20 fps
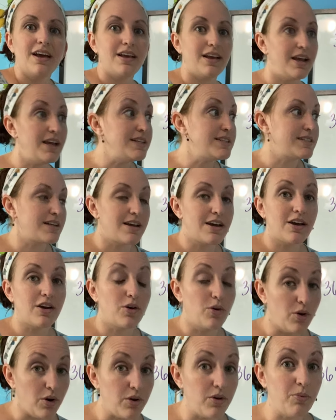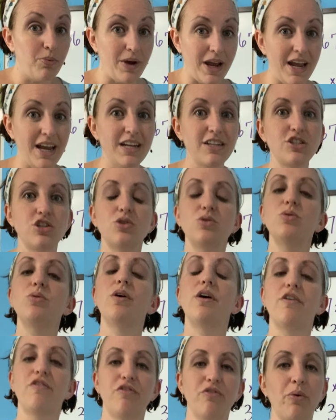It's a good way to
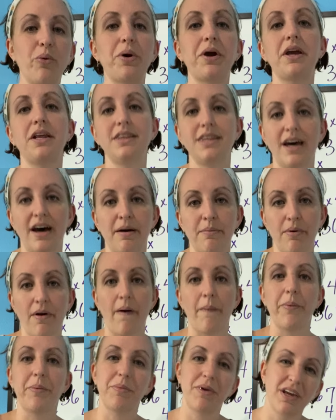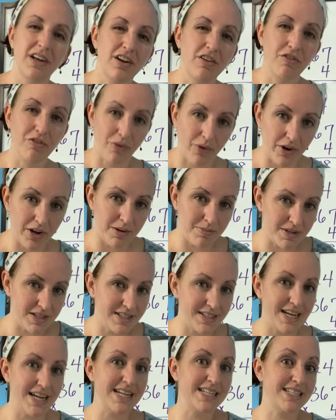avoid that problem and avoid
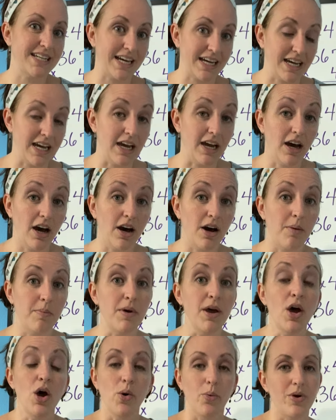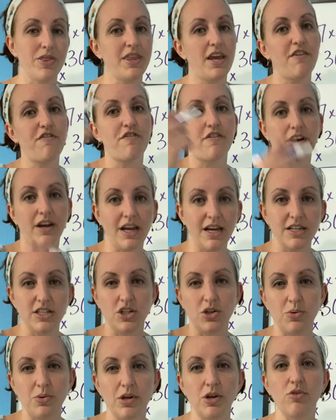mistakes that can come when they forget
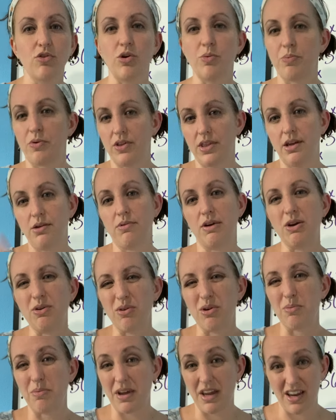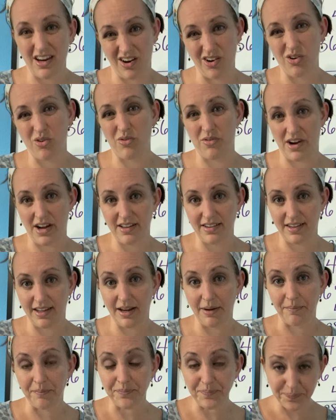to regroup or they regroup
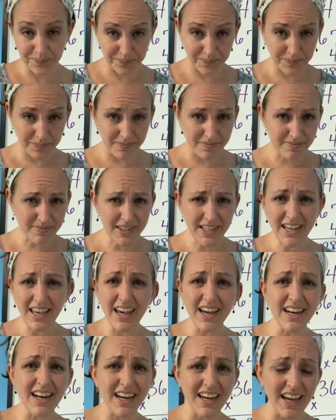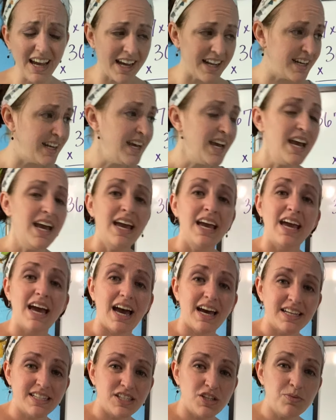incorrectly. And again,
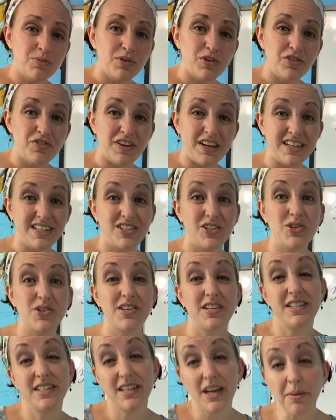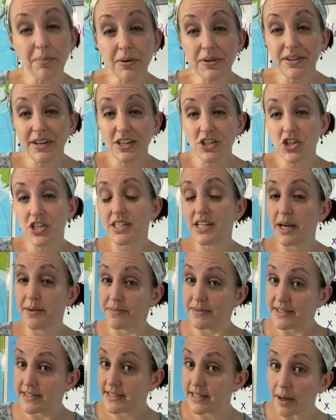as you move into the double digit
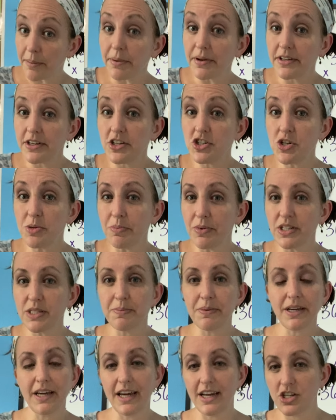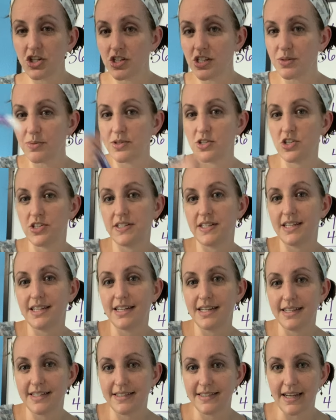times double digit multiplications, which is in
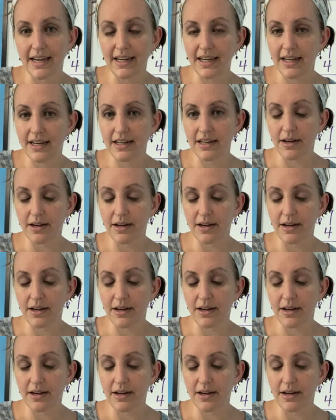the second